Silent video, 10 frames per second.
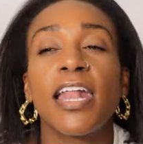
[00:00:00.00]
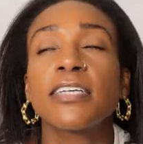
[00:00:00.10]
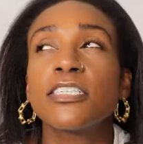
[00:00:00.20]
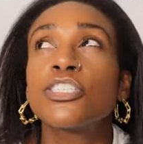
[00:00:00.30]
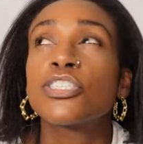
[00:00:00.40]
It
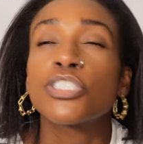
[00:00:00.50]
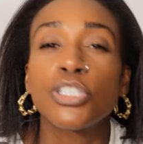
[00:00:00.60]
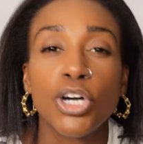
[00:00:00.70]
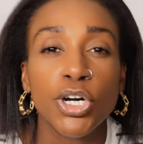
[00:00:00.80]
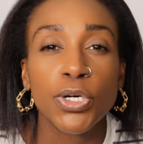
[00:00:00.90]
has a
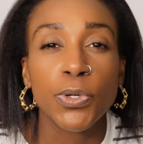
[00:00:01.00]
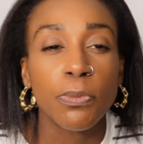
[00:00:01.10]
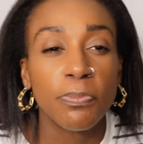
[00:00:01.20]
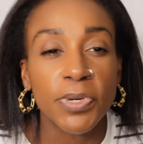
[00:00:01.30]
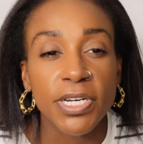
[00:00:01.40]

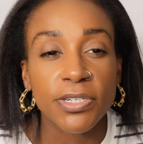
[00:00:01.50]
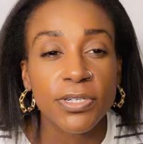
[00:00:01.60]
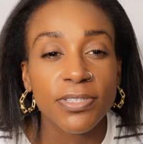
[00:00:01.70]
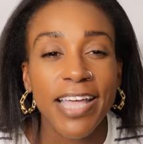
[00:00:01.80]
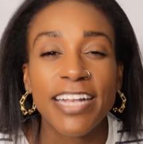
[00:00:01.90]
slow
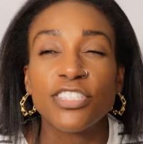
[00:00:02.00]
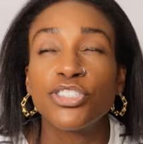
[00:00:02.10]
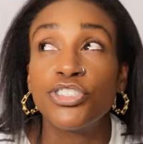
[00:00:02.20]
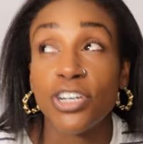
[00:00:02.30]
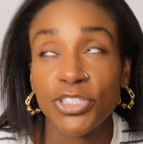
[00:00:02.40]
build and it's
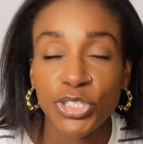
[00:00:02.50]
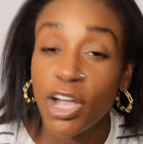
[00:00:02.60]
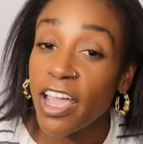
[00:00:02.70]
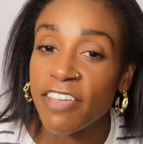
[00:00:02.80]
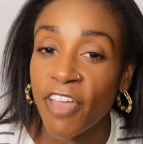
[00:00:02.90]
just
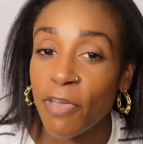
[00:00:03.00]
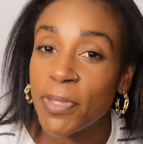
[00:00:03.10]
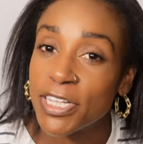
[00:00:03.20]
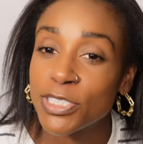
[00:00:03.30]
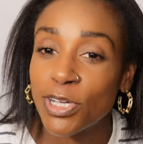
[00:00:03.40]
shy of 8
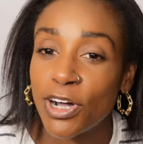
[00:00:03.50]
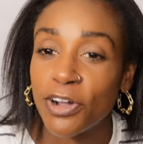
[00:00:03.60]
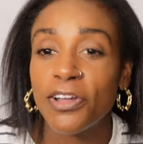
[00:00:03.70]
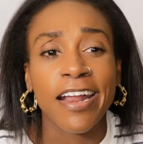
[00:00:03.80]
minutes long.